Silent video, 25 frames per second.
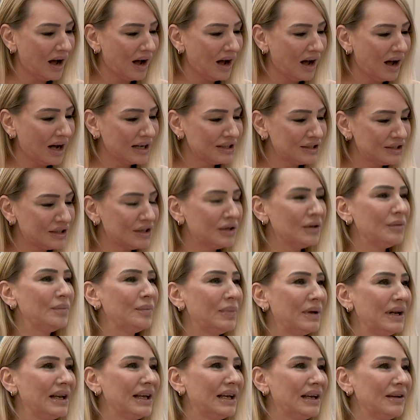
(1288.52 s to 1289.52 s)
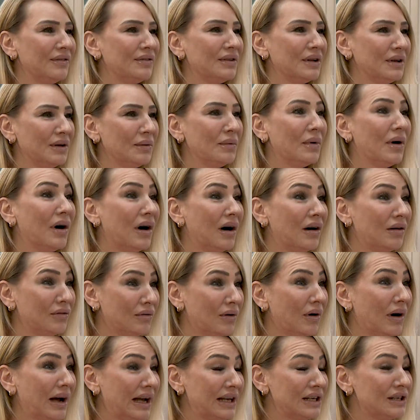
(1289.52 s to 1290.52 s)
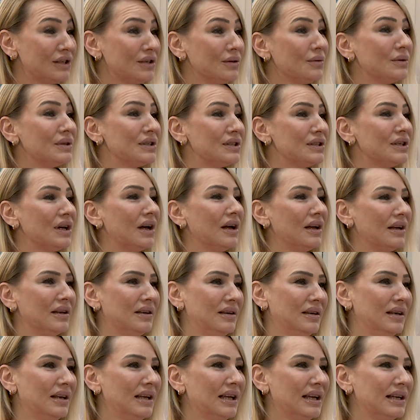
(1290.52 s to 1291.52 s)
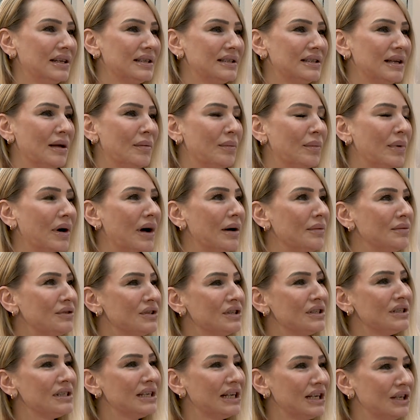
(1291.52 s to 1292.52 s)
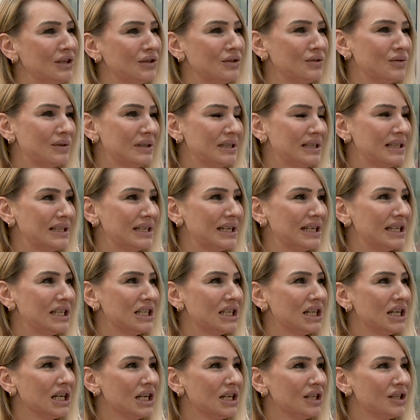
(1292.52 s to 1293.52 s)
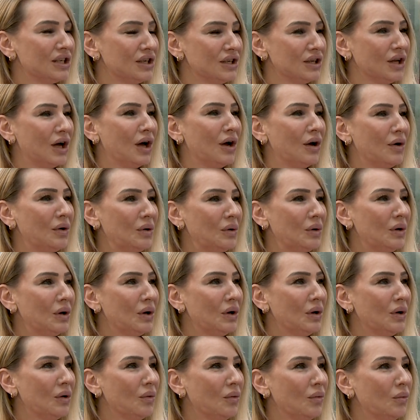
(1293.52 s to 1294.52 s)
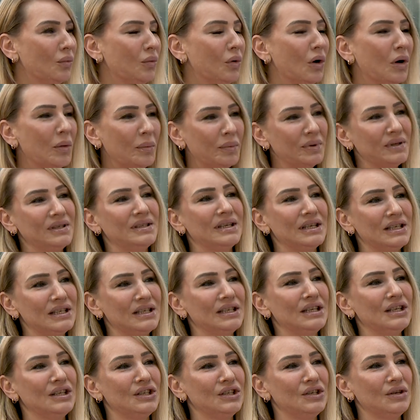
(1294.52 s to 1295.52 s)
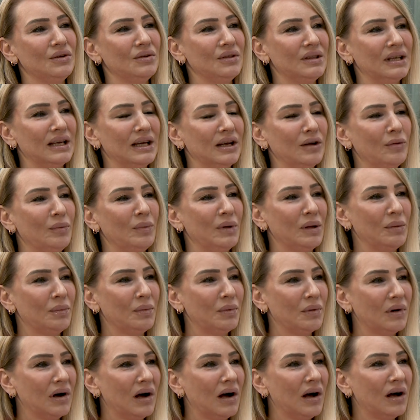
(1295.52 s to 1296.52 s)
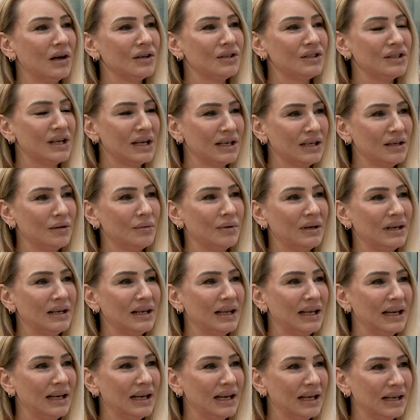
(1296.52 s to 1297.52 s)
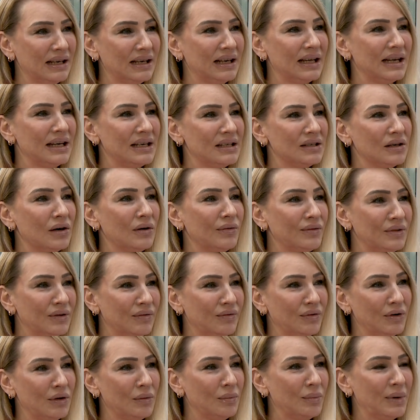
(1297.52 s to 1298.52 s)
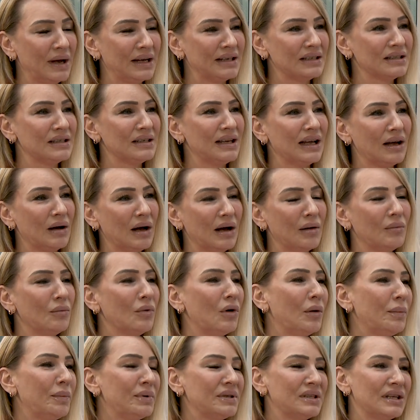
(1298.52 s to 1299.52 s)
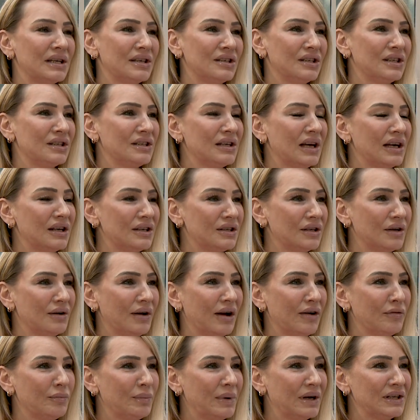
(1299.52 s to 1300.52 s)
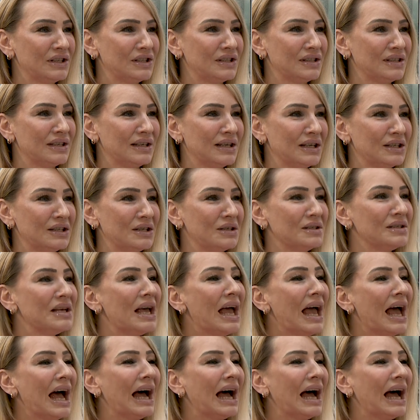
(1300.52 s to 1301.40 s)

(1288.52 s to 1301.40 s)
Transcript: I do believe that you are right to a certain extent, but I'm just interested to know what percentage you think of people are genuinely in need of the food banks and what percentage do have budgeting issues?